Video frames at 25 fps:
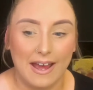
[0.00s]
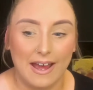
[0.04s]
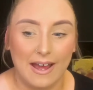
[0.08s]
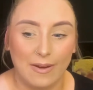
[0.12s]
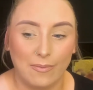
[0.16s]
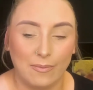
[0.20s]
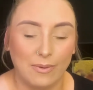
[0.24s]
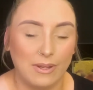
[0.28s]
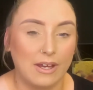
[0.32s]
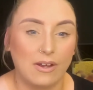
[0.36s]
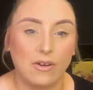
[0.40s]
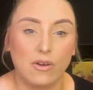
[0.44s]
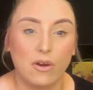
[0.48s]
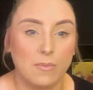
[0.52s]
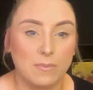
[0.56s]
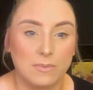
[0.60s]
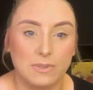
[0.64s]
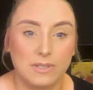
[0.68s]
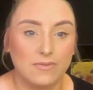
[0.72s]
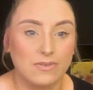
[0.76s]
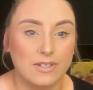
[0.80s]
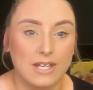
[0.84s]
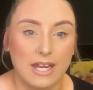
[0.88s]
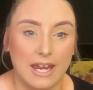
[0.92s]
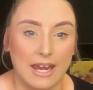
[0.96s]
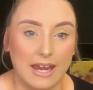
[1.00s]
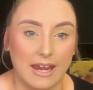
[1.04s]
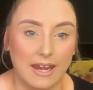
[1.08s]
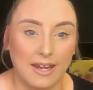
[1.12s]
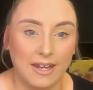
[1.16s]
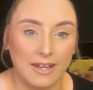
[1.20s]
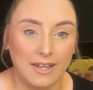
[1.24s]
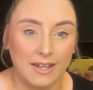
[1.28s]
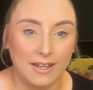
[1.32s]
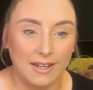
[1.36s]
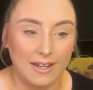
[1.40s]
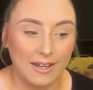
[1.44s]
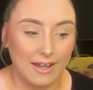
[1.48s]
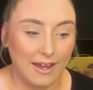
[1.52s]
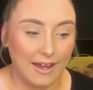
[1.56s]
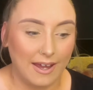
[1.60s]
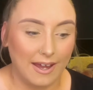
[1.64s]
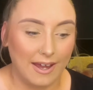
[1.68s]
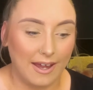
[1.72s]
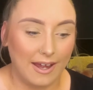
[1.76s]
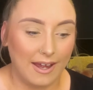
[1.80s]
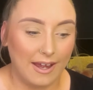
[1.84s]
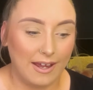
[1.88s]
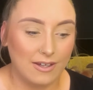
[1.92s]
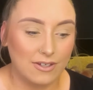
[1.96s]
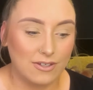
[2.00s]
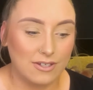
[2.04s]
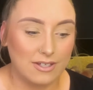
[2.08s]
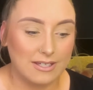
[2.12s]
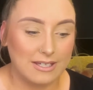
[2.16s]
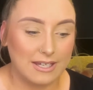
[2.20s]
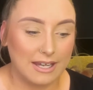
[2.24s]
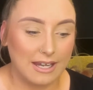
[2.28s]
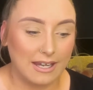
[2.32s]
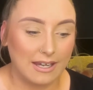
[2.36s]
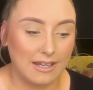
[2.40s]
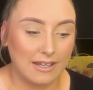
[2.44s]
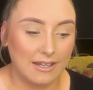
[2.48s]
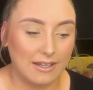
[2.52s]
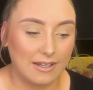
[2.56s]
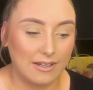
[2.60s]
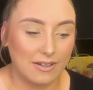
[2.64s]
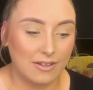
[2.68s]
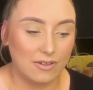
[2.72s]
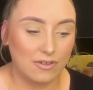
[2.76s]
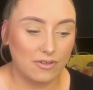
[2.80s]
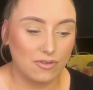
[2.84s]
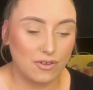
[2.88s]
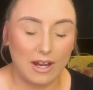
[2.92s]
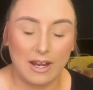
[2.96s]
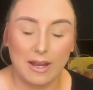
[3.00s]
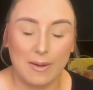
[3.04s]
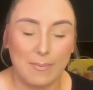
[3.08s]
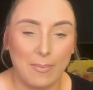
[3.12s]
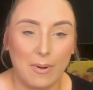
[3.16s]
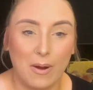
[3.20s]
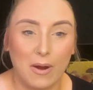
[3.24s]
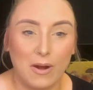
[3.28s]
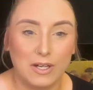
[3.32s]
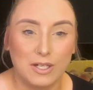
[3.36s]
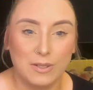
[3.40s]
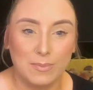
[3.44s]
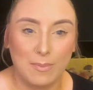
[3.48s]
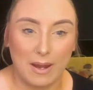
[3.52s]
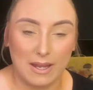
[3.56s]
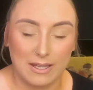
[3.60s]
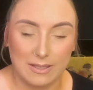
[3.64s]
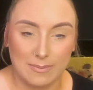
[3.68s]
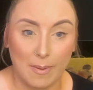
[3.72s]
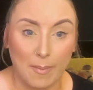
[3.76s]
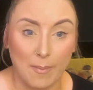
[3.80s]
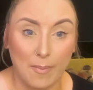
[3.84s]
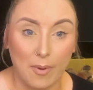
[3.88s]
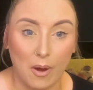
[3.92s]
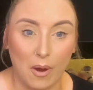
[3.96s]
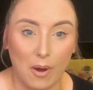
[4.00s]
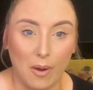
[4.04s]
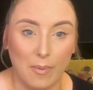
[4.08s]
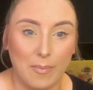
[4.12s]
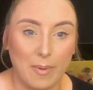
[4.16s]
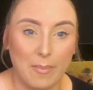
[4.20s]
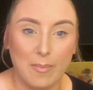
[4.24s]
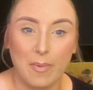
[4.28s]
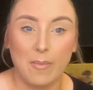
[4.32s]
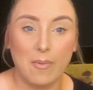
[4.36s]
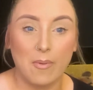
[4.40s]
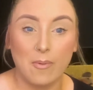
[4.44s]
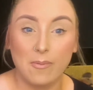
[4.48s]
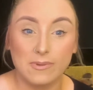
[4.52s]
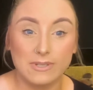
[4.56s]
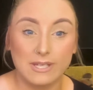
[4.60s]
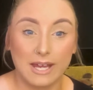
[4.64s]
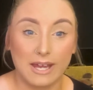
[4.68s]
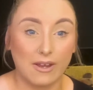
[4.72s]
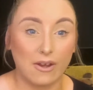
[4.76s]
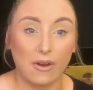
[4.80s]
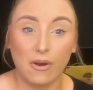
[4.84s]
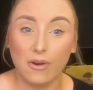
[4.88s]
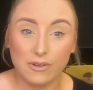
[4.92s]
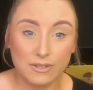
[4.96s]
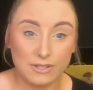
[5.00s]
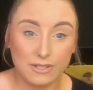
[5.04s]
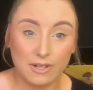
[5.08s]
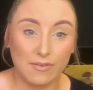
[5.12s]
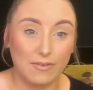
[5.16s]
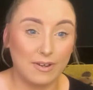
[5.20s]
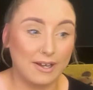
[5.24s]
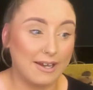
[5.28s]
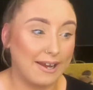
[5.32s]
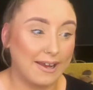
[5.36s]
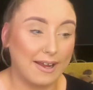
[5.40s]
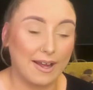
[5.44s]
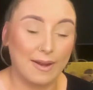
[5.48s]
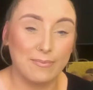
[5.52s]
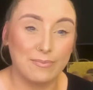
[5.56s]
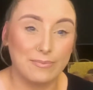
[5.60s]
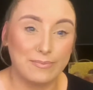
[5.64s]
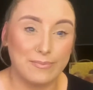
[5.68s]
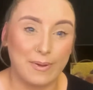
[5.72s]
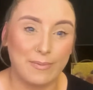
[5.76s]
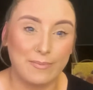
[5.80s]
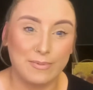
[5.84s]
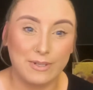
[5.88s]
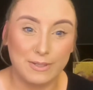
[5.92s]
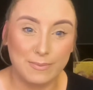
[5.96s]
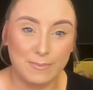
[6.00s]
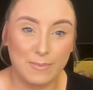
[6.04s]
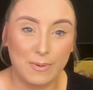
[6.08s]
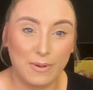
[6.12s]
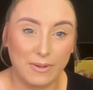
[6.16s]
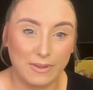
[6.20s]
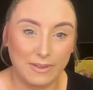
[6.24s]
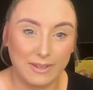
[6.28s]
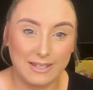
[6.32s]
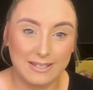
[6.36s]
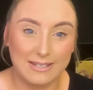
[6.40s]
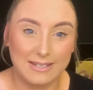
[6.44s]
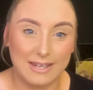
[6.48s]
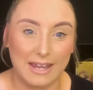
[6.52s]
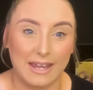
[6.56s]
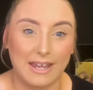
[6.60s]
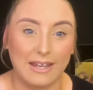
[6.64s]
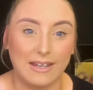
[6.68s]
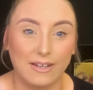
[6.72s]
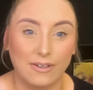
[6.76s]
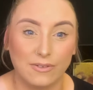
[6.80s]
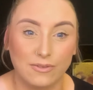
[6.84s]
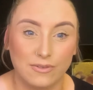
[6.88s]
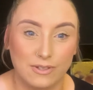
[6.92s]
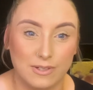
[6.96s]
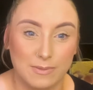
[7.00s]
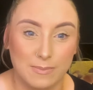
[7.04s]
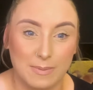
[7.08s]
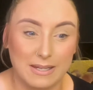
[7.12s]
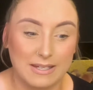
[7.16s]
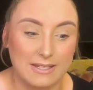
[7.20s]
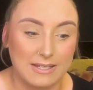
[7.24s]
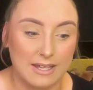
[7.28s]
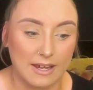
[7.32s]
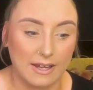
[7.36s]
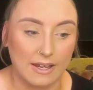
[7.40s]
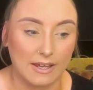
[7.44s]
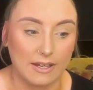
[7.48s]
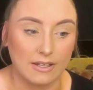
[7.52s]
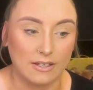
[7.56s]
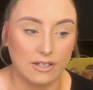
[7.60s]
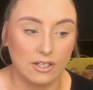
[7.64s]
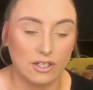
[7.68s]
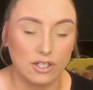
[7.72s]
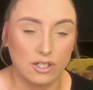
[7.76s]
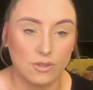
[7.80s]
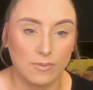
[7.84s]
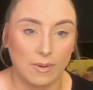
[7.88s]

with her cups of tea, and just like tried to barge past my mum. My mum was like, oh sorry, like I'm just putting this in, I'll just be a second. And she